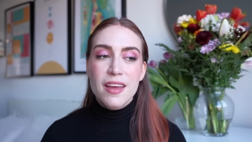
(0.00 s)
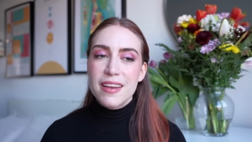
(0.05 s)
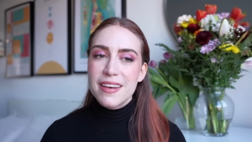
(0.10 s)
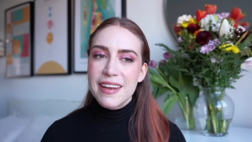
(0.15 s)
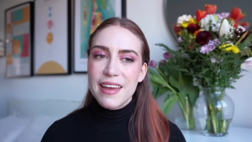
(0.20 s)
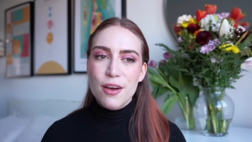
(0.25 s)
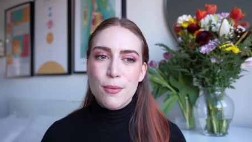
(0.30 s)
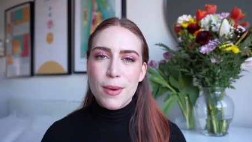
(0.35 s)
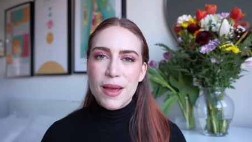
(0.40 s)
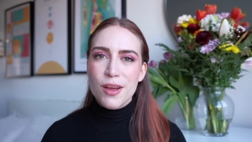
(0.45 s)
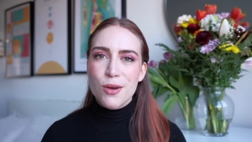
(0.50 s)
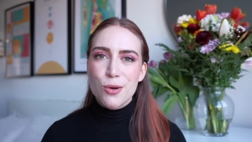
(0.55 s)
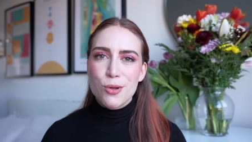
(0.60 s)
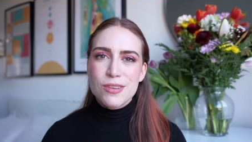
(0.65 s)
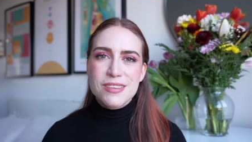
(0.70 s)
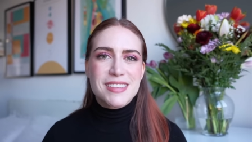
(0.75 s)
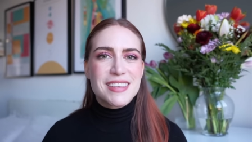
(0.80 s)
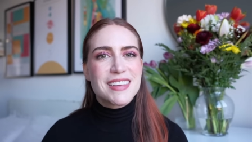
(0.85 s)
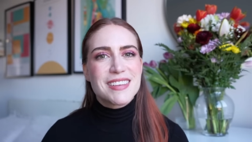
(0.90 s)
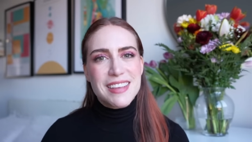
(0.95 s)
Now my goal
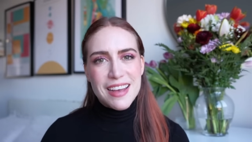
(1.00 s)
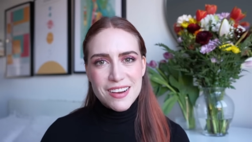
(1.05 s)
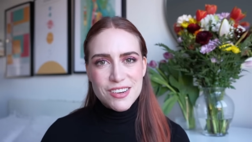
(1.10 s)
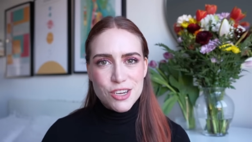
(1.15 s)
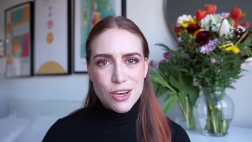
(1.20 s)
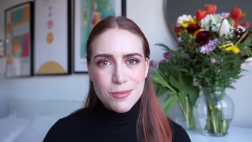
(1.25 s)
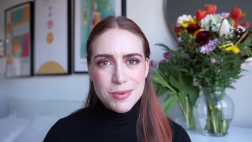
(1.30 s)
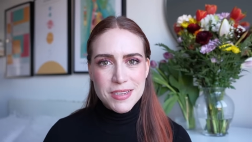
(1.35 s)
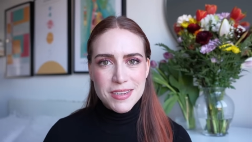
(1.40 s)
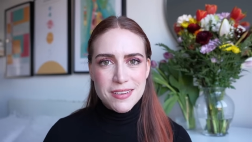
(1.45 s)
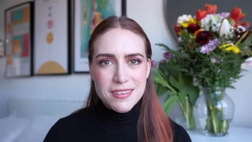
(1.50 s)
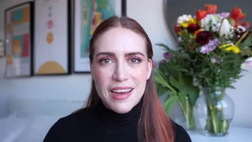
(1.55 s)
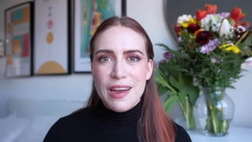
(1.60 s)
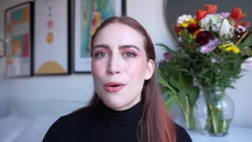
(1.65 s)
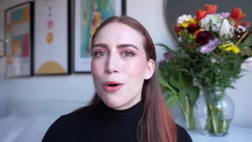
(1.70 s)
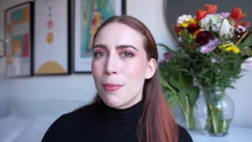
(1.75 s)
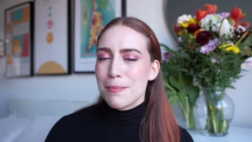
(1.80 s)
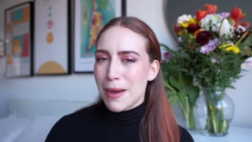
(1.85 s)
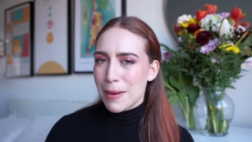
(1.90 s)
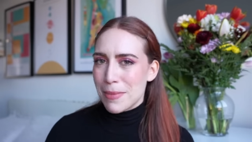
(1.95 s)
is the exact opposite. I
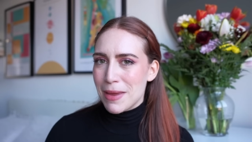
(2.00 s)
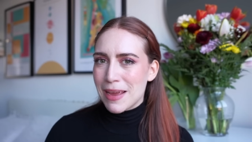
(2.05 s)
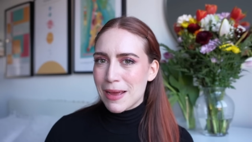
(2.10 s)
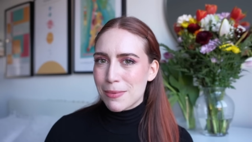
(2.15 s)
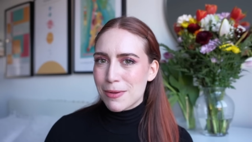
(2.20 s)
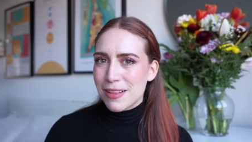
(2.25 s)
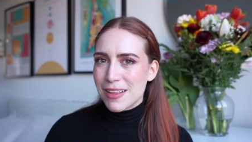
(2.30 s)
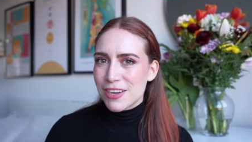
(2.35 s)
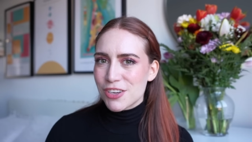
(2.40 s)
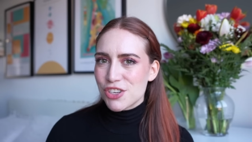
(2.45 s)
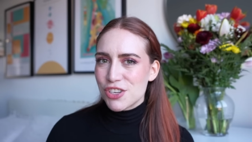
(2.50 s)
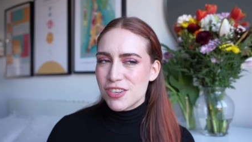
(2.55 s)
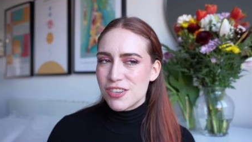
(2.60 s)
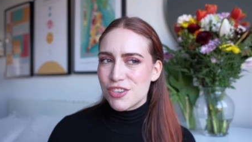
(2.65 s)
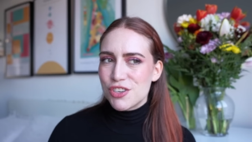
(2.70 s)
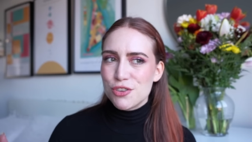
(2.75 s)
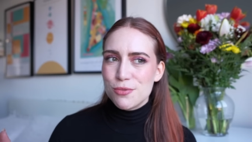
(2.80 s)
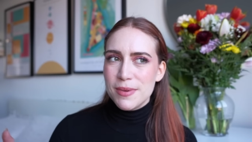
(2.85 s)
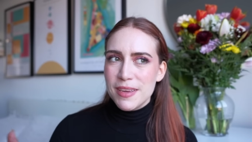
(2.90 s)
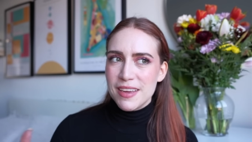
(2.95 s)
want my makeup collection
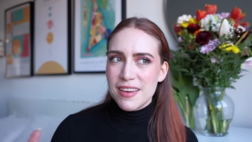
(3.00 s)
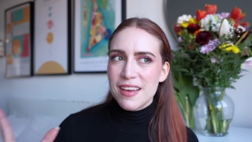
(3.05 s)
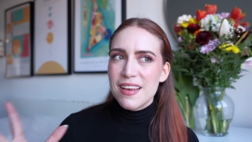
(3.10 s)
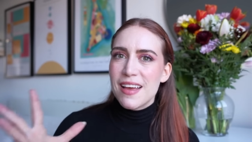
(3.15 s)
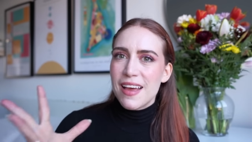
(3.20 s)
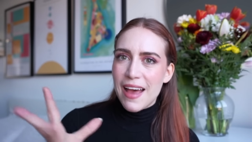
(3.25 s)
to be